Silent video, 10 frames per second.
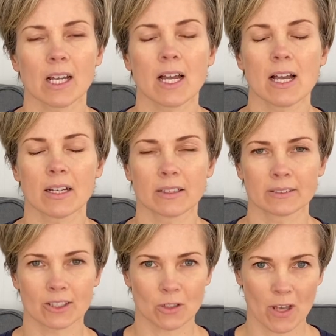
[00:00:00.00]
And
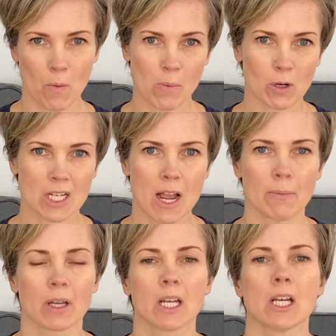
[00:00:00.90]
let's do that one more time.
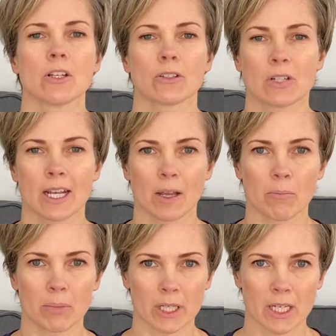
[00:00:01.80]
So take a
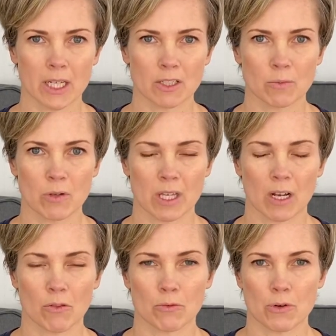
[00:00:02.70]
big, smooth
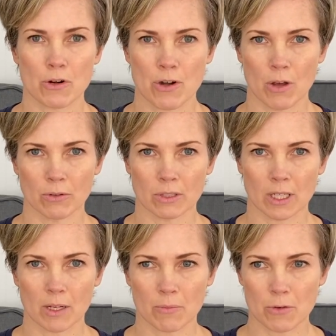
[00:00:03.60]
inhale through your nose,
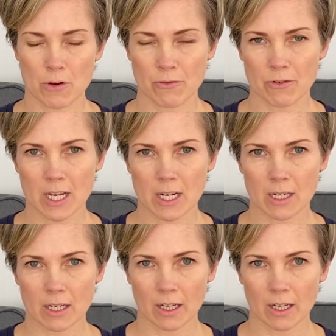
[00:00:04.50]
up through your feet.